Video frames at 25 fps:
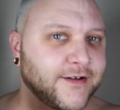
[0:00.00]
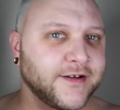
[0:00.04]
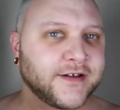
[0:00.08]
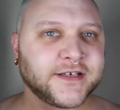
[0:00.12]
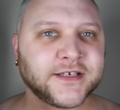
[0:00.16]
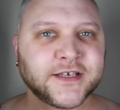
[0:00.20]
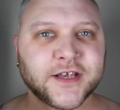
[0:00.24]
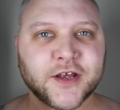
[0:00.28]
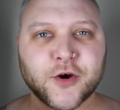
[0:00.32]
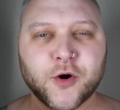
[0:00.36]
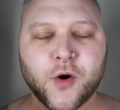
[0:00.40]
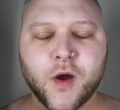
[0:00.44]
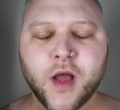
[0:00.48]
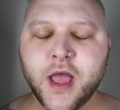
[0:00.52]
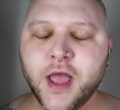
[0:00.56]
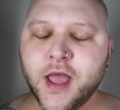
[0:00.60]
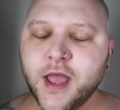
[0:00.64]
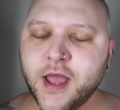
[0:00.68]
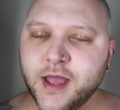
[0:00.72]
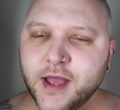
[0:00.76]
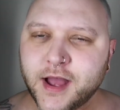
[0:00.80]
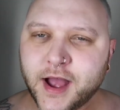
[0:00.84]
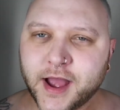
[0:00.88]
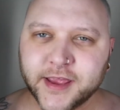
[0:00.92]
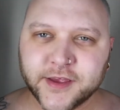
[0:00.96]
So
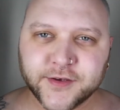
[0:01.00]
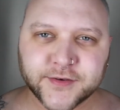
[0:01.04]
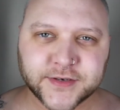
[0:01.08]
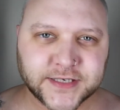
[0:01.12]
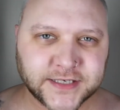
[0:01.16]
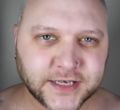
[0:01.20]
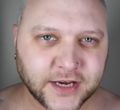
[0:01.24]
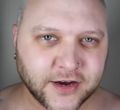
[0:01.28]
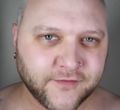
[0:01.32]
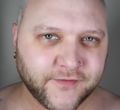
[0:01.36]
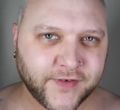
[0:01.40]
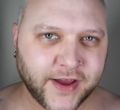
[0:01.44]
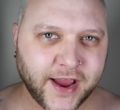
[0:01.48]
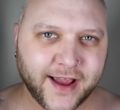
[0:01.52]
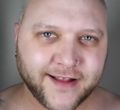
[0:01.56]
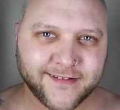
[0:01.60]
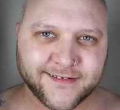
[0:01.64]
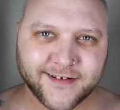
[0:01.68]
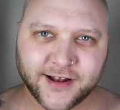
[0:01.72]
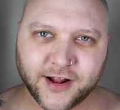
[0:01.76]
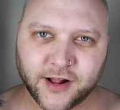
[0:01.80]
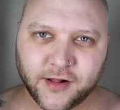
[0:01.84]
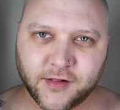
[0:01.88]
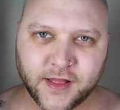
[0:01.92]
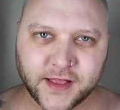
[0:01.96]
I use CeraVe
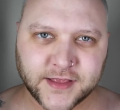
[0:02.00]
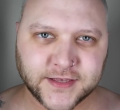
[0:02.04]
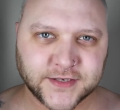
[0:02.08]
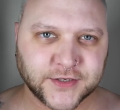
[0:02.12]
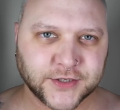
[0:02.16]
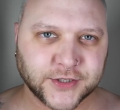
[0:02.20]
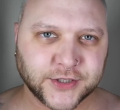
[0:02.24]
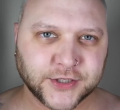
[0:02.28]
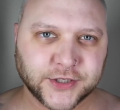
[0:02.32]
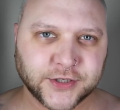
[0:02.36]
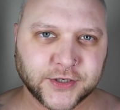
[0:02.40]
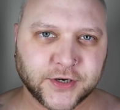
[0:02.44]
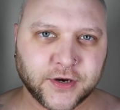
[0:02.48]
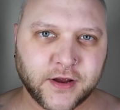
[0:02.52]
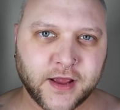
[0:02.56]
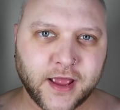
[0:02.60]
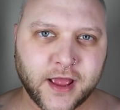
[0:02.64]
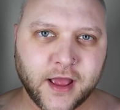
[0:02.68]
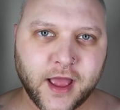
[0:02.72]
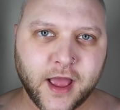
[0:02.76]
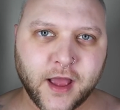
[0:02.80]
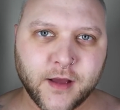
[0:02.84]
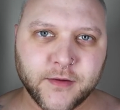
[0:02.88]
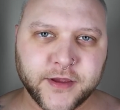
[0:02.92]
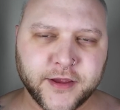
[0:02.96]
Hydrating Cleanser
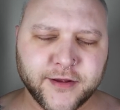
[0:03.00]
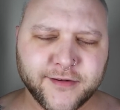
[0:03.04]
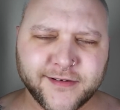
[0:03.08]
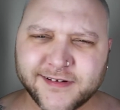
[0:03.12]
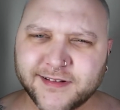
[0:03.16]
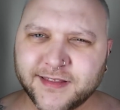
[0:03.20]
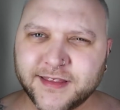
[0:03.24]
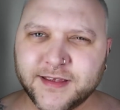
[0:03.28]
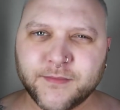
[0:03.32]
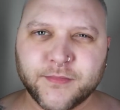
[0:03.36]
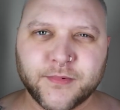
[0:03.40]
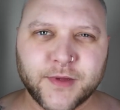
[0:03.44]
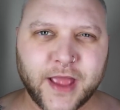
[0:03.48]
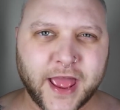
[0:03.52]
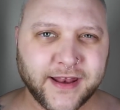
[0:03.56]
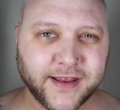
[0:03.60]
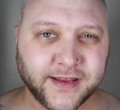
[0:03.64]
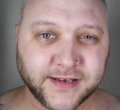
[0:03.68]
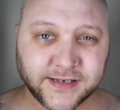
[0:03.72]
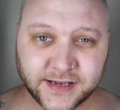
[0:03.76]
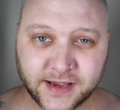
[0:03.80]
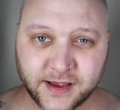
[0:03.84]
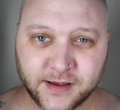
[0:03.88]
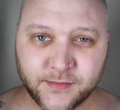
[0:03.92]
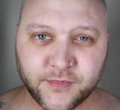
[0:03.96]
usually
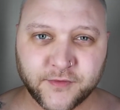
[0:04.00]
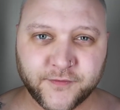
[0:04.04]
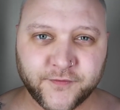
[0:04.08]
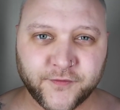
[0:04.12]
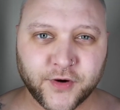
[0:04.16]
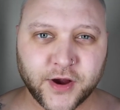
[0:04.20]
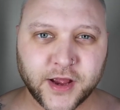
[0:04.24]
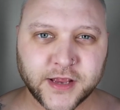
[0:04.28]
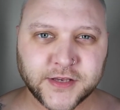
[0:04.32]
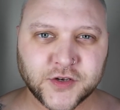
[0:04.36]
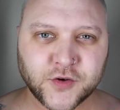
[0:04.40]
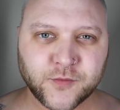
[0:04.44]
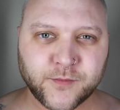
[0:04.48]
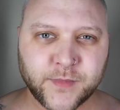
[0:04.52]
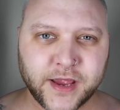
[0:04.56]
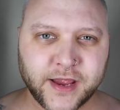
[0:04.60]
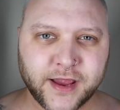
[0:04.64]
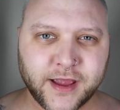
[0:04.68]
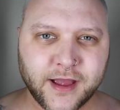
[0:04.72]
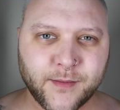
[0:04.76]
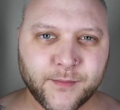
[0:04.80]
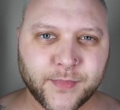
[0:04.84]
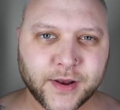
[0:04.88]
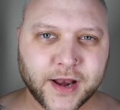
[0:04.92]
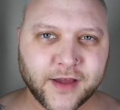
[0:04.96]
anytime before I do
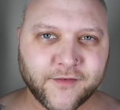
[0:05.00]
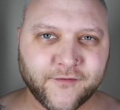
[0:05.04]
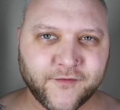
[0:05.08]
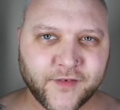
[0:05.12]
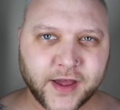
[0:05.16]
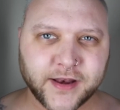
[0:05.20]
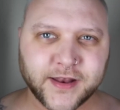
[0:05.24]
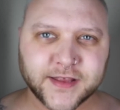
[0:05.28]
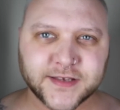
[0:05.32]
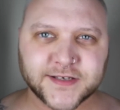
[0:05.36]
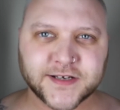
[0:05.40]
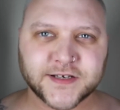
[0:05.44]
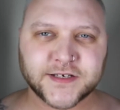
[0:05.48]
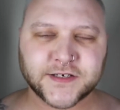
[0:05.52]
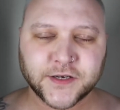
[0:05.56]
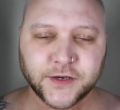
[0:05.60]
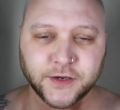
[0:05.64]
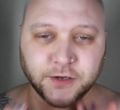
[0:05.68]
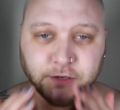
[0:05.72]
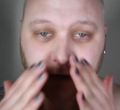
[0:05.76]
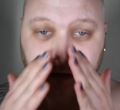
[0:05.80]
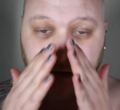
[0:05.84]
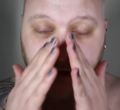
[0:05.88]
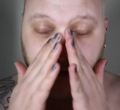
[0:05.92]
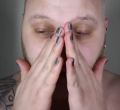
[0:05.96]
makeup, but I find it's just a
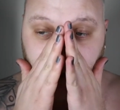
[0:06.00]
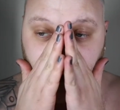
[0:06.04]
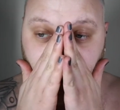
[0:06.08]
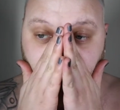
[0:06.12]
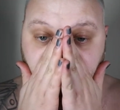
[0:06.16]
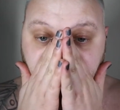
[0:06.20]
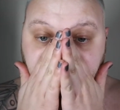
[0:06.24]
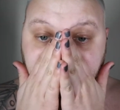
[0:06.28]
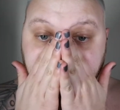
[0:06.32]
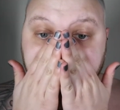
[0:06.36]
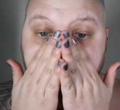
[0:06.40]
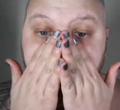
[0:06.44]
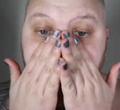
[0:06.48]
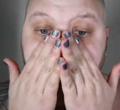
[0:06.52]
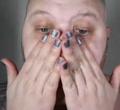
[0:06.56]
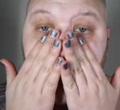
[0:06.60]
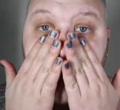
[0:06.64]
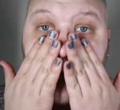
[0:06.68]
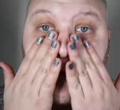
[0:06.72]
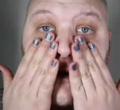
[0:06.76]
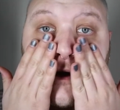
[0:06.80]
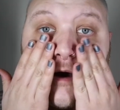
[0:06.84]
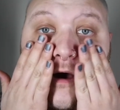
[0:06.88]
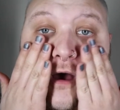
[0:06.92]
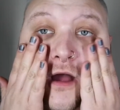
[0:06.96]
good
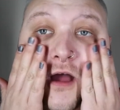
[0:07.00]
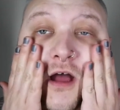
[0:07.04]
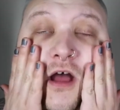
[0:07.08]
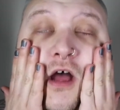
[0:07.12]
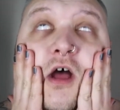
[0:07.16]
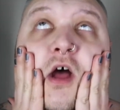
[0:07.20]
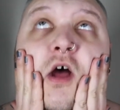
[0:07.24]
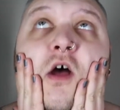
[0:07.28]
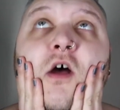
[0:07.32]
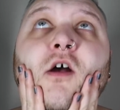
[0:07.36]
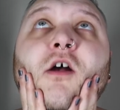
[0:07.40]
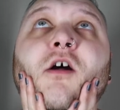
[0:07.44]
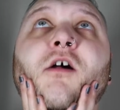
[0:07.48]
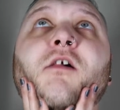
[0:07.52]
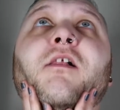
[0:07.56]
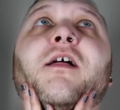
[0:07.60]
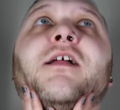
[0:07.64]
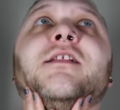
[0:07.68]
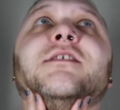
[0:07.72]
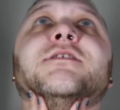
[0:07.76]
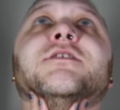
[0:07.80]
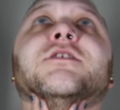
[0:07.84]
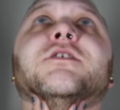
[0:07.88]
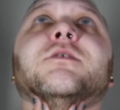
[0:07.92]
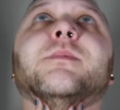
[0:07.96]

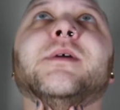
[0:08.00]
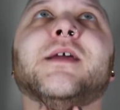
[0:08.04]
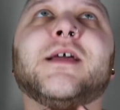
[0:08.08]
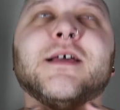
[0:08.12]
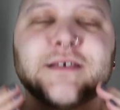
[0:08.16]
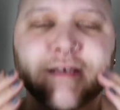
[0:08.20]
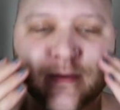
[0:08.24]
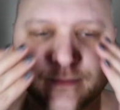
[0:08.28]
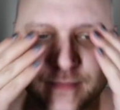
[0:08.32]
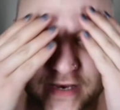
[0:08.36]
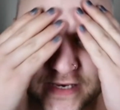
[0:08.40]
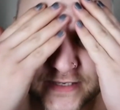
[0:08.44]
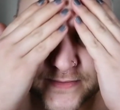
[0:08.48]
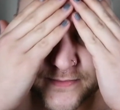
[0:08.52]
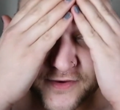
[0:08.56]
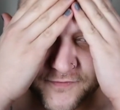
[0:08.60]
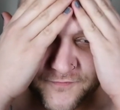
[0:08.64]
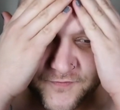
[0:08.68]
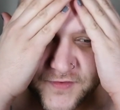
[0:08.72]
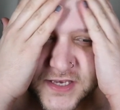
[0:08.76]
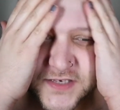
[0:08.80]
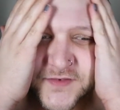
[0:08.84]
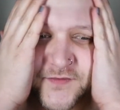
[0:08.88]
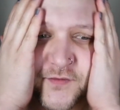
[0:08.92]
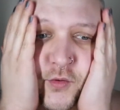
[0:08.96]
cleanser because it makes my
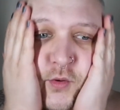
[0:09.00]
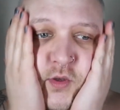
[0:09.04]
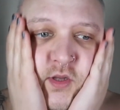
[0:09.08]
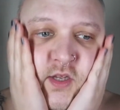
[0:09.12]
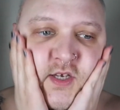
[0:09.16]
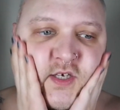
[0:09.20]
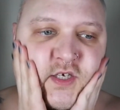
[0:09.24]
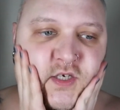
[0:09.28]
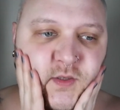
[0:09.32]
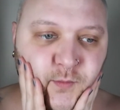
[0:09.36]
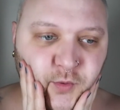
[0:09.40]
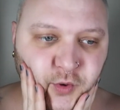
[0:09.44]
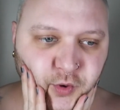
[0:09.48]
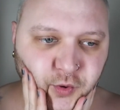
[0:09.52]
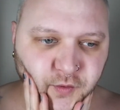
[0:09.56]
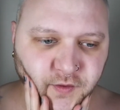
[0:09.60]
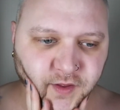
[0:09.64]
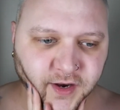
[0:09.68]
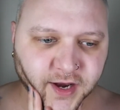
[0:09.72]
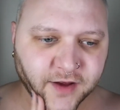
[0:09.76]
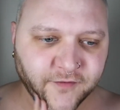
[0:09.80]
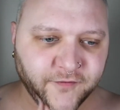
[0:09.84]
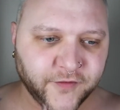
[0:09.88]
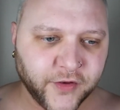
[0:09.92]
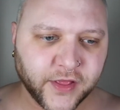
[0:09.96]
face feel really smooth,
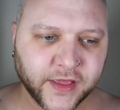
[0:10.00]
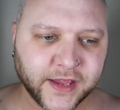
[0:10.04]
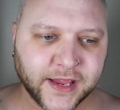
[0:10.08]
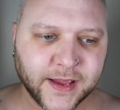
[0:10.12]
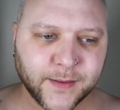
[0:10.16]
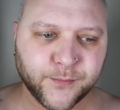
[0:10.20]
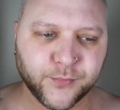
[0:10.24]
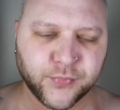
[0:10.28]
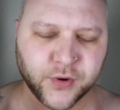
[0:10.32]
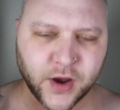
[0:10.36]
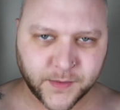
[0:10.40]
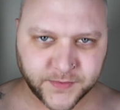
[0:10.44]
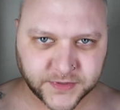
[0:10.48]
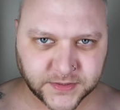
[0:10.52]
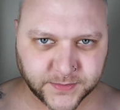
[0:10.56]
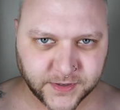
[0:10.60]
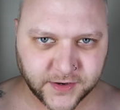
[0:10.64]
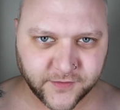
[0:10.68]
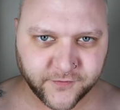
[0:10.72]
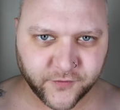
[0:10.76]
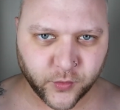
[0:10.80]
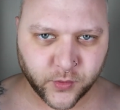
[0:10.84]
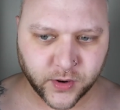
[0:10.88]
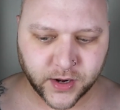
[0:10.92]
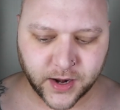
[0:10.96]
and I feel like it preps me
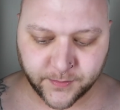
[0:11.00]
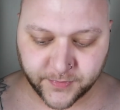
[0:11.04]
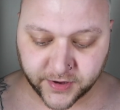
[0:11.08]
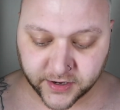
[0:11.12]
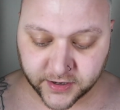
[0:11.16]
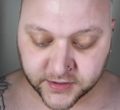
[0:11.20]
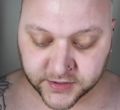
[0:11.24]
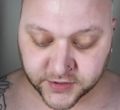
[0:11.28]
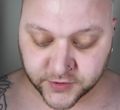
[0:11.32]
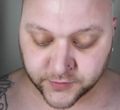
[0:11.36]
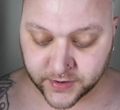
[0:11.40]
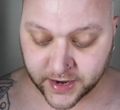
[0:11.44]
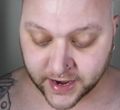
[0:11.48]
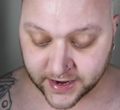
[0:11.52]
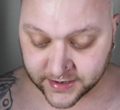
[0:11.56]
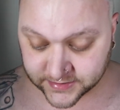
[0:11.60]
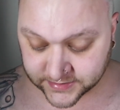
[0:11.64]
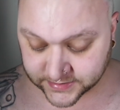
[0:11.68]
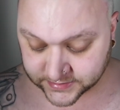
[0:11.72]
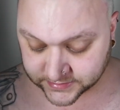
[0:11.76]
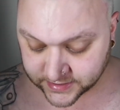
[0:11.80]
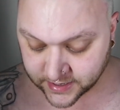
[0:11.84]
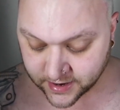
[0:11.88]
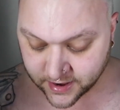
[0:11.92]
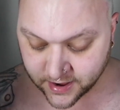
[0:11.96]
for what I'm going to do
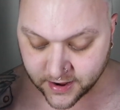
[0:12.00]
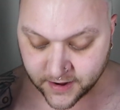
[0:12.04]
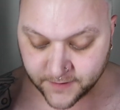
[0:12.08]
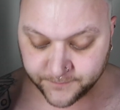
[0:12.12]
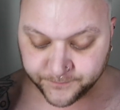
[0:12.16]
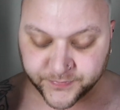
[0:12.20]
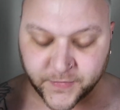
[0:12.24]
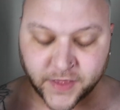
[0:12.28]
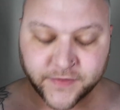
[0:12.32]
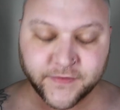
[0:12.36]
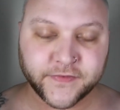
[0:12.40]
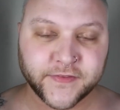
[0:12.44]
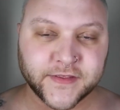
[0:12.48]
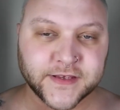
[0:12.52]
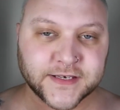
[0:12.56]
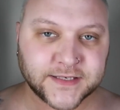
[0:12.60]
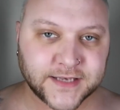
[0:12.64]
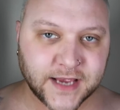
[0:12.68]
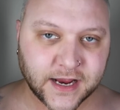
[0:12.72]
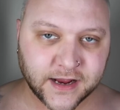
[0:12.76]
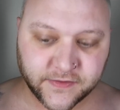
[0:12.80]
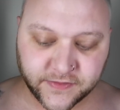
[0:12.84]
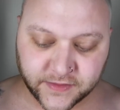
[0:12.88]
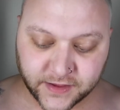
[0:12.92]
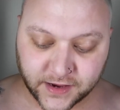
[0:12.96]
next. And then the
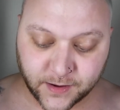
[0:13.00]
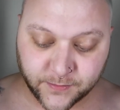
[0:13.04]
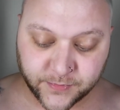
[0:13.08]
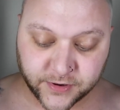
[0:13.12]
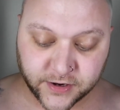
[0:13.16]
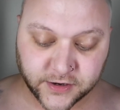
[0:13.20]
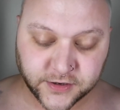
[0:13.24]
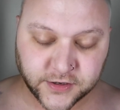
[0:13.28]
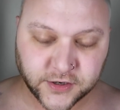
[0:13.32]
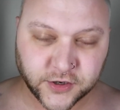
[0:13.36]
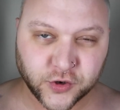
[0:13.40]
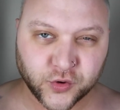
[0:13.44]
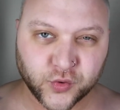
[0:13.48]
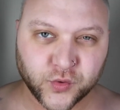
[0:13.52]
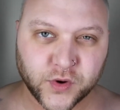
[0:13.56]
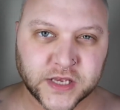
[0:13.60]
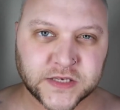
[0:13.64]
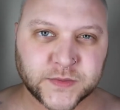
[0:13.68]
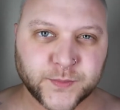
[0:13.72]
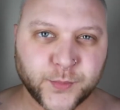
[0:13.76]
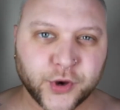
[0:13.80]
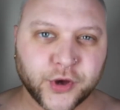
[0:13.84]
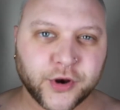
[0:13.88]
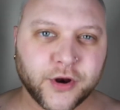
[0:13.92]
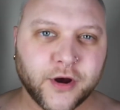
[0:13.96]
second thing I'm going to do is
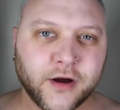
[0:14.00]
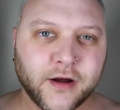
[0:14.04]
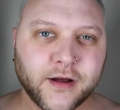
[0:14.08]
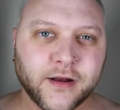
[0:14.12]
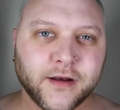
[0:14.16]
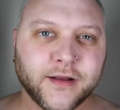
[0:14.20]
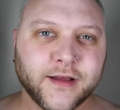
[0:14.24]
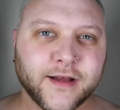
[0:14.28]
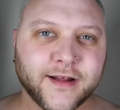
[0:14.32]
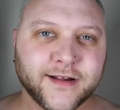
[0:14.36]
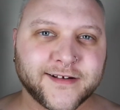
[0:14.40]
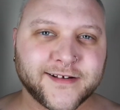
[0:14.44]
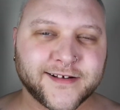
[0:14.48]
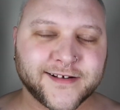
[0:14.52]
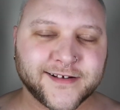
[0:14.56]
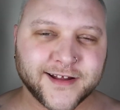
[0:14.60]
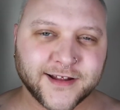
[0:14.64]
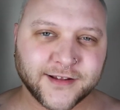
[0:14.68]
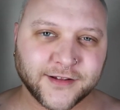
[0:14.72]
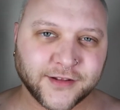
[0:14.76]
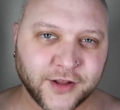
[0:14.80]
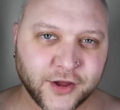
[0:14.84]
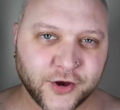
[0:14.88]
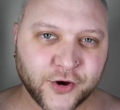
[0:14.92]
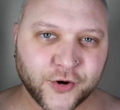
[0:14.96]
put on a
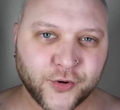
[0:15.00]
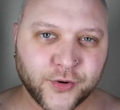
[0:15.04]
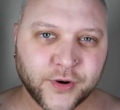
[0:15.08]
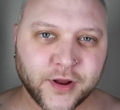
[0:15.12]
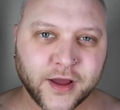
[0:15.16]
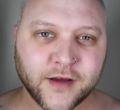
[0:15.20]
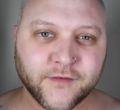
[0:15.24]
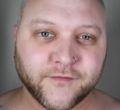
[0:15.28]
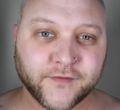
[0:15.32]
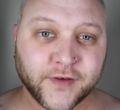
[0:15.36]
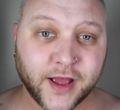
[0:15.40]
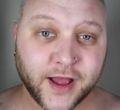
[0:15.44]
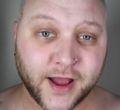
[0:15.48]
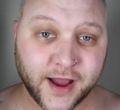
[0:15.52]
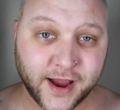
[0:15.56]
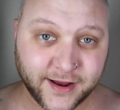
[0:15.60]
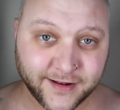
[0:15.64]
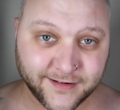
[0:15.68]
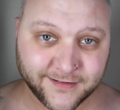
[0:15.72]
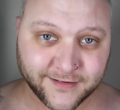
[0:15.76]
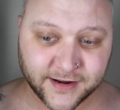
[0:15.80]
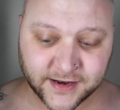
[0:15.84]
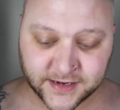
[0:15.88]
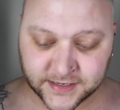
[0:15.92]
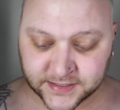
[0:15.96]
shitload of a
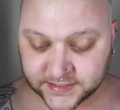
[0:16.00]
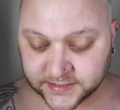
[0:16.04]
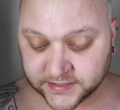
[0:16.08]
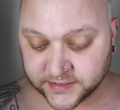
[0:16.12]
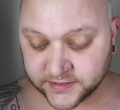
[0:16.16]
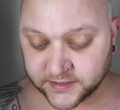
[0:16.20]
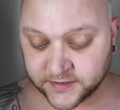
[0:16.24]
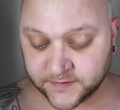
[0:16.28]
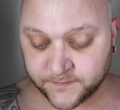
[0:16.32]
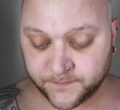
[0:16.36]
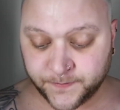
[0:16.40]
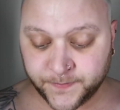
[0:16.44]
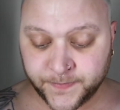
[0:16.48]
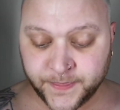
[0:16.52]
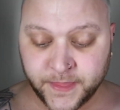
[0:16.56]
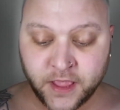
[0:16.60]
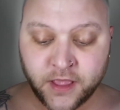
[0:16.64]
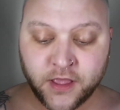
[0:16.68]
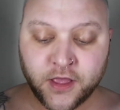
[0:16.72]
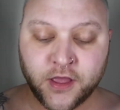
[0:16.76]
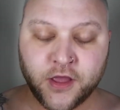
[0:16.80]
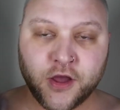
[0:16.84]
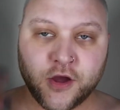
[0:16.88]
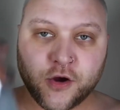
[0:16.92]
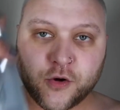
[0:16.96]
hydrating serum.
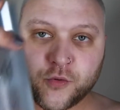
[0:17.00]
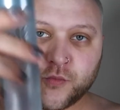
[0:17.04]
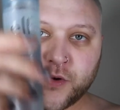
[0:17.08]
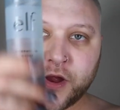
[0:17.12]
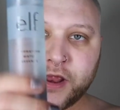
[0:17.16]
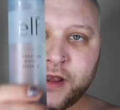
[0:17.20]
Right